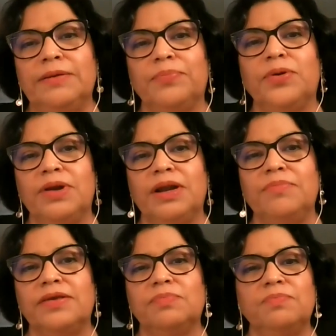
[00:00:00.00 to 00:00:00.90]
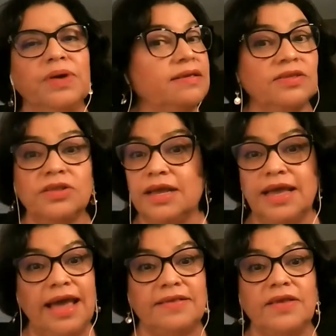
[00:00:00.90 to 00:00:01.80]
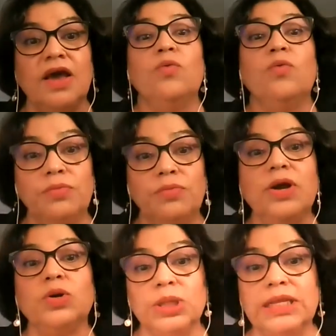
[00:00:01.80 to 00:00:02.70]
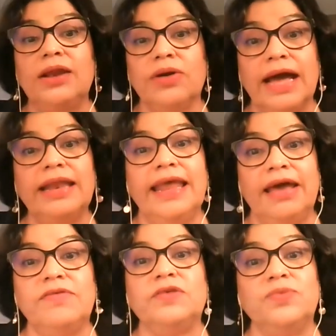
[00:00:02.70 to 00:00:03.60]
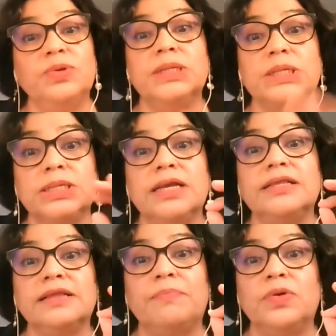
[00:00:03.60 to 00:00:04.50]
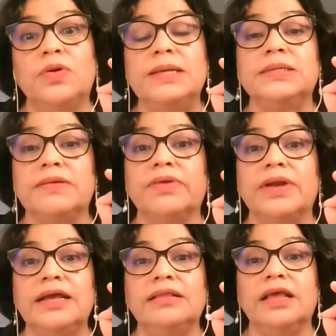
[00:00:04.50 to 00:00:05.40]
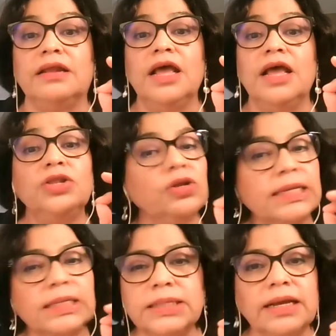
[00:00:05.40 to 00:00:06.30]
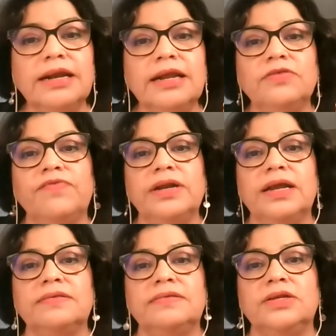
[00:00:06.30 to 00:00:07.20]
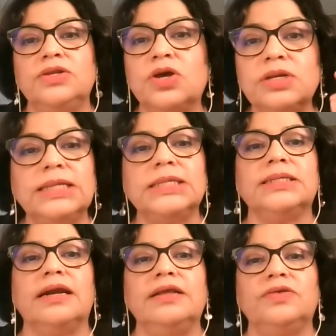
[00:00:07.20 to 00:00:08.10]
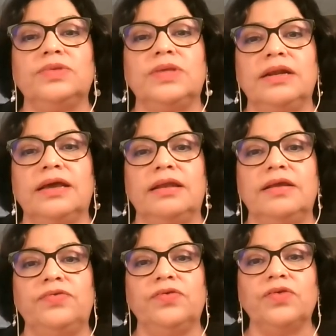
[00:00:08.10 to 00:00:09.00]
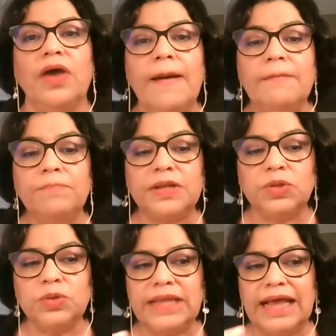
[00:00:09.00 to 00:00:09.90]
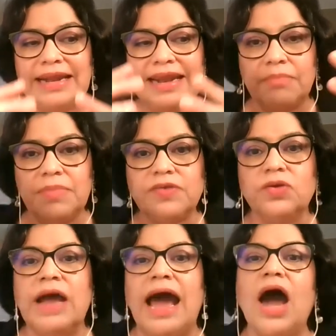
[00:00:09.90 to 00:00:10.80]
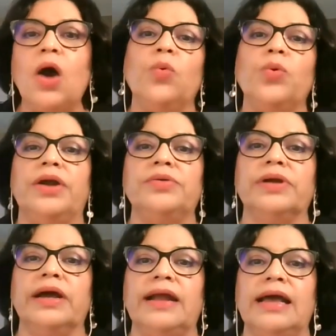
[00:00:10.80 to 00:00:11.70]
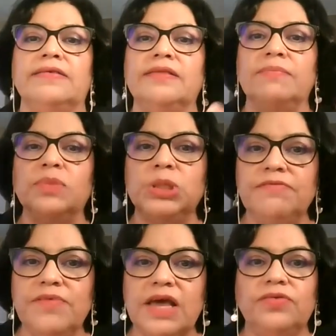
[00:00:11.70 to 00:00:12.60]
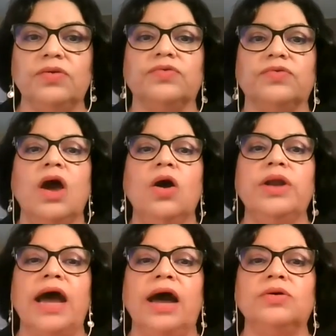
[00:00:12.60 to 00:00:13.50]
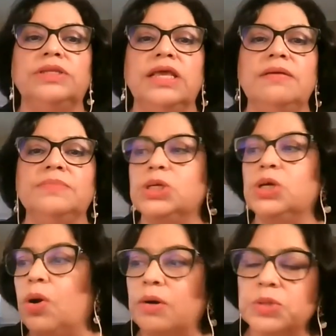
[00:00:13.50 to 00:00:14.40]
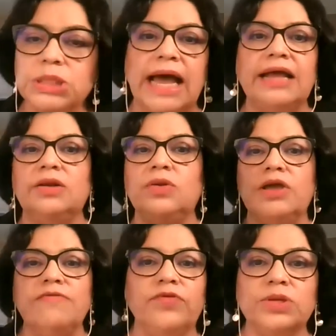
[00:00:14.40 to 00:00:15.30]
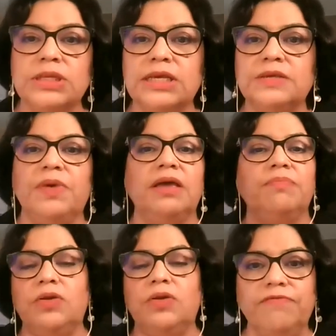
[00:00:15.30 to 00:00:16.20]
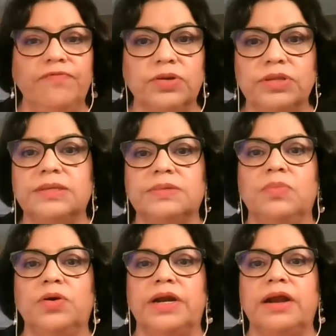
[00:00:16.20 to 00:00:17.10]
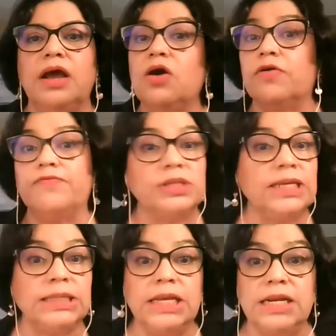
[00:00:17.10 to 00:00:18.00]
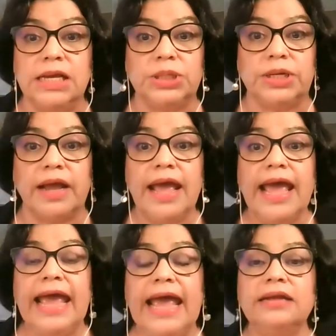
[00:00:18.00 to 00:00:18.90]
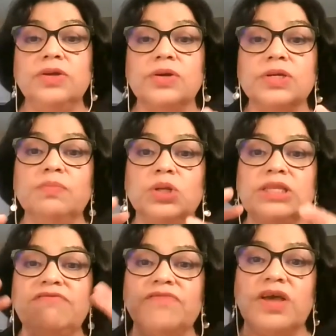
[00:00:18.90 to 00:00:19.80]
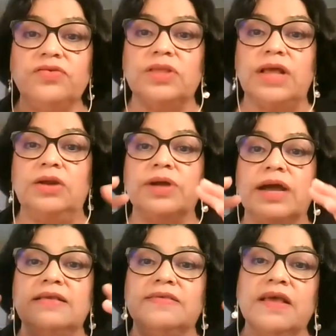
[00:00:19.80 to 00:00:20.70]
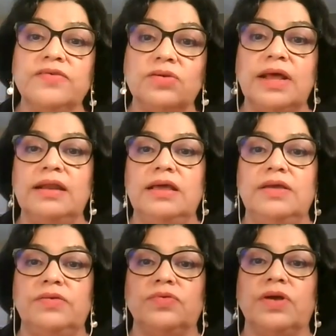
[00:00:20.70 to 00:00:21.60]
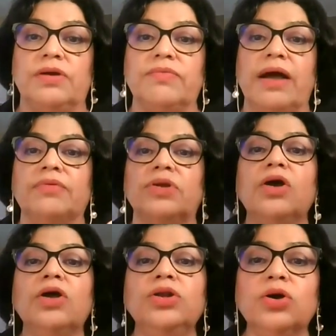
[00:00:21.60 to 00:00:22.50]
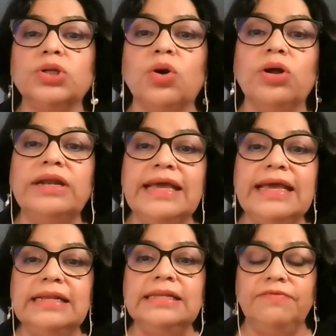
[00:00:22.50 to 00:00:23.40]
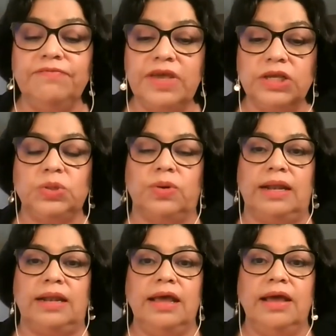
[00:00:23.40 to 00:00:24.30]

the problem is, but it's not the case. When we go to the local level, we understand that the problems are related, not necessarily to financing, not necessarily to technical issues, but to dynamics on how we are organized, the motivations on how teams go outside looking for this baby, looking for this mother, or for this teenager. And those motivational, organizational issues around not only individual